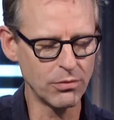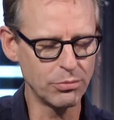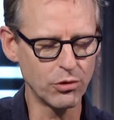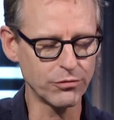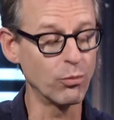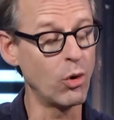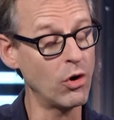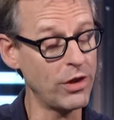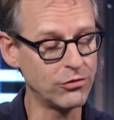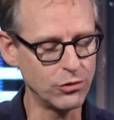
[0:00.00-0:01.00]
important,
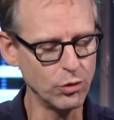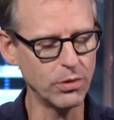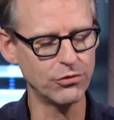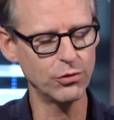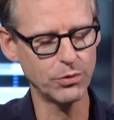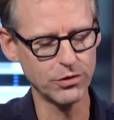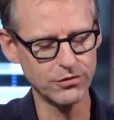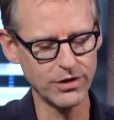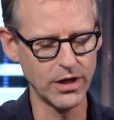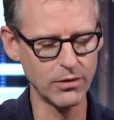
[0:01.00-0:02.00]
more than two, but two
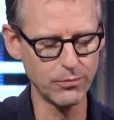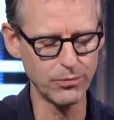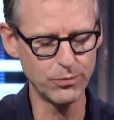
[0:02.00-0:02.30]
persons that I